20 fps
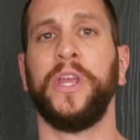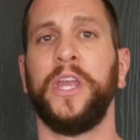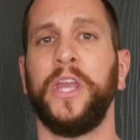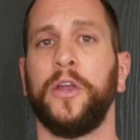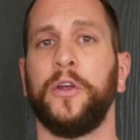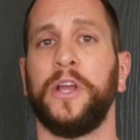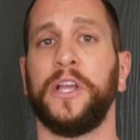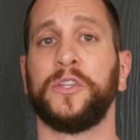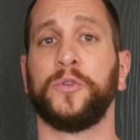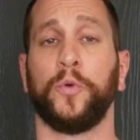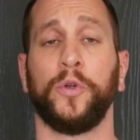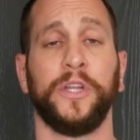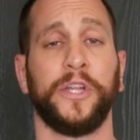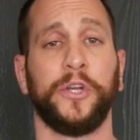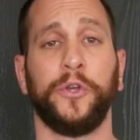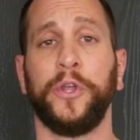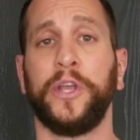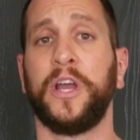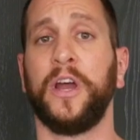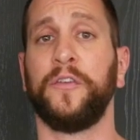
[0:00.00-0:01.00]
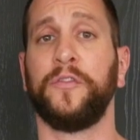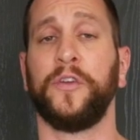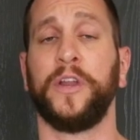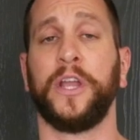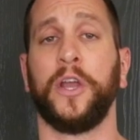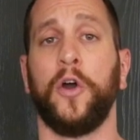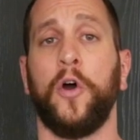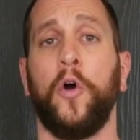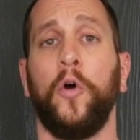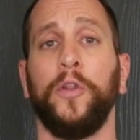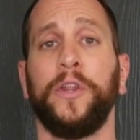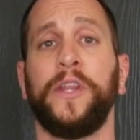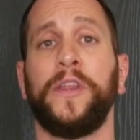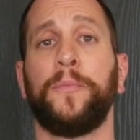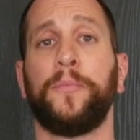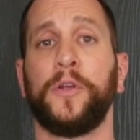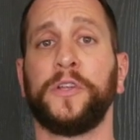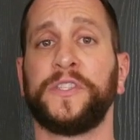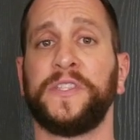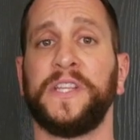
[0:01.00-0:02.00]
here is we're literally covering only the
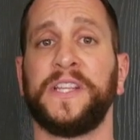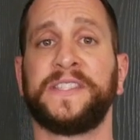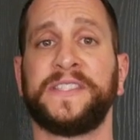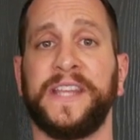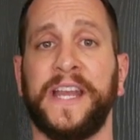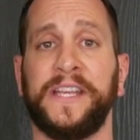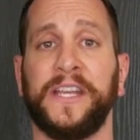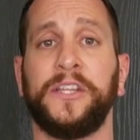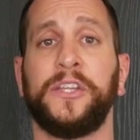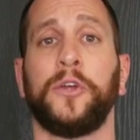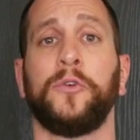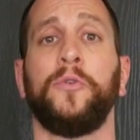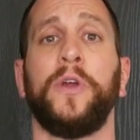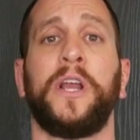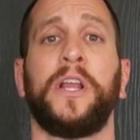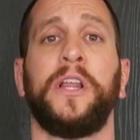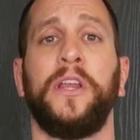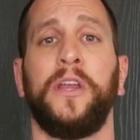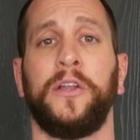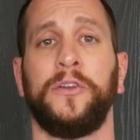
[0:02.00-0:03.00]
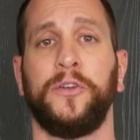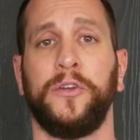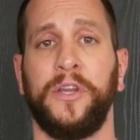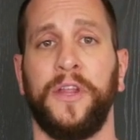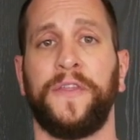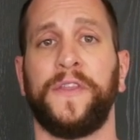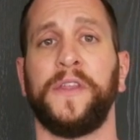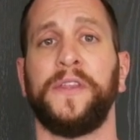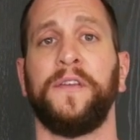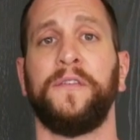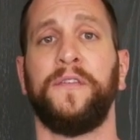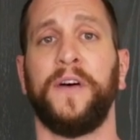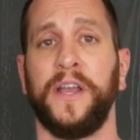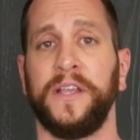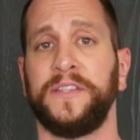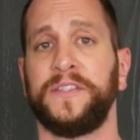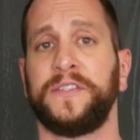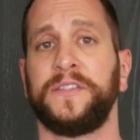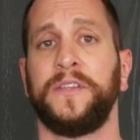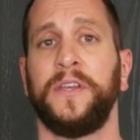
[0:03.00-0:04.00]
person that's standing directly underneath the
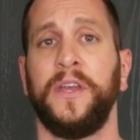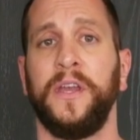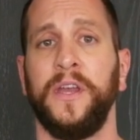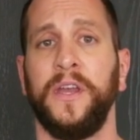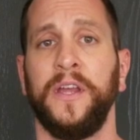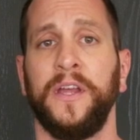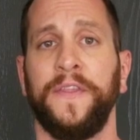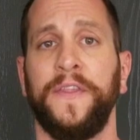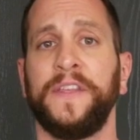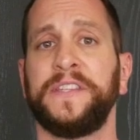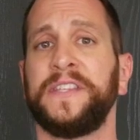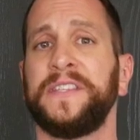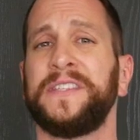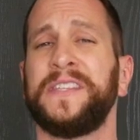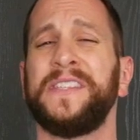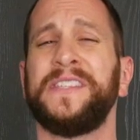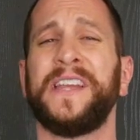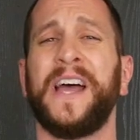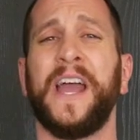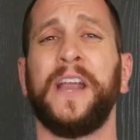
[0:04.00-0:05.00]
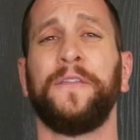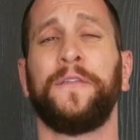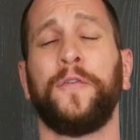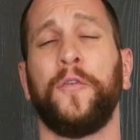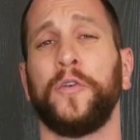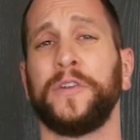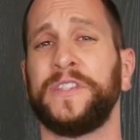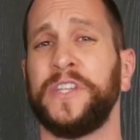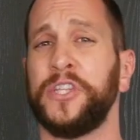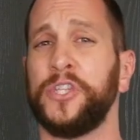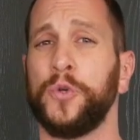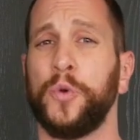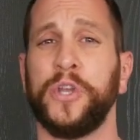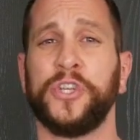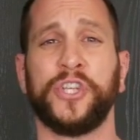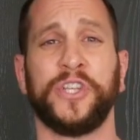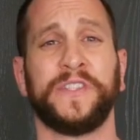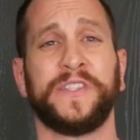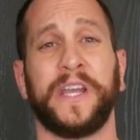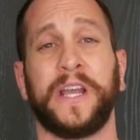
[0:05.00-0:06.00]
device. This is designed for
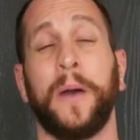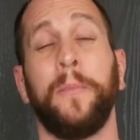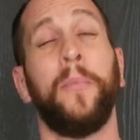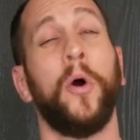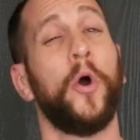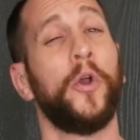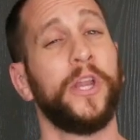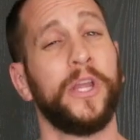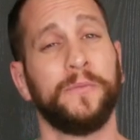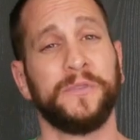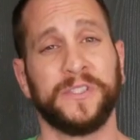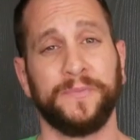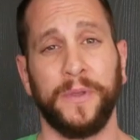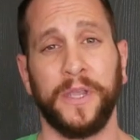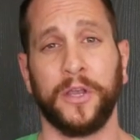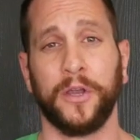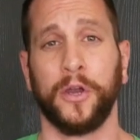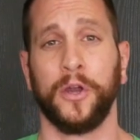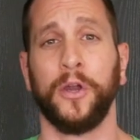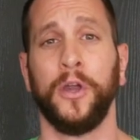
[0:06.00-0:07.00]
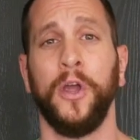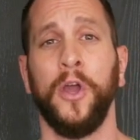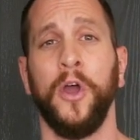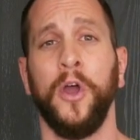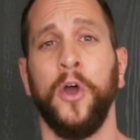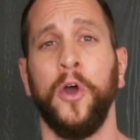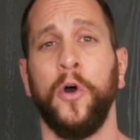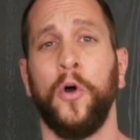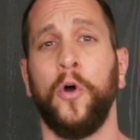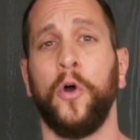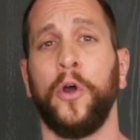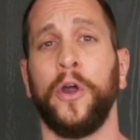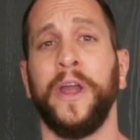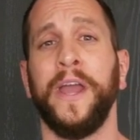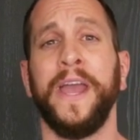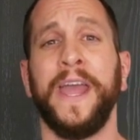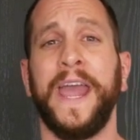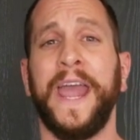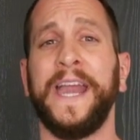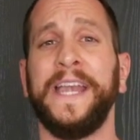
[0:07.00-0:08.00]
situations like a podium speaker or
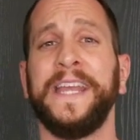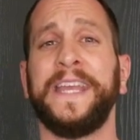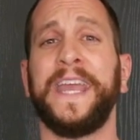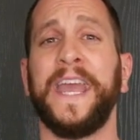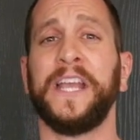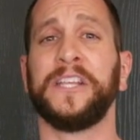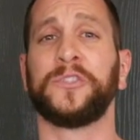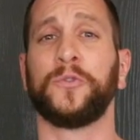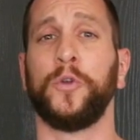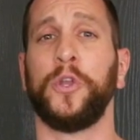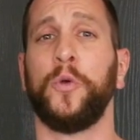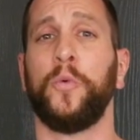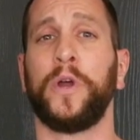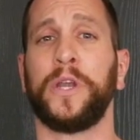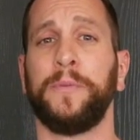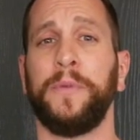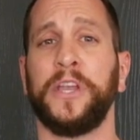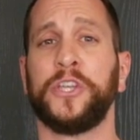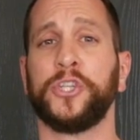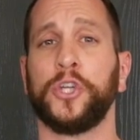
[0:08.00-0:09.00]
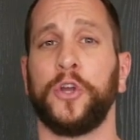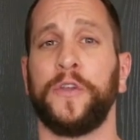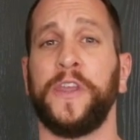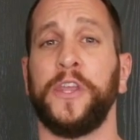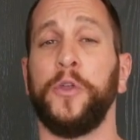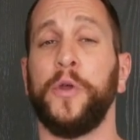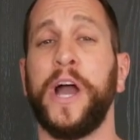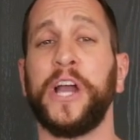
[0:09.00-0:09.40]
any case where you want to make sure that you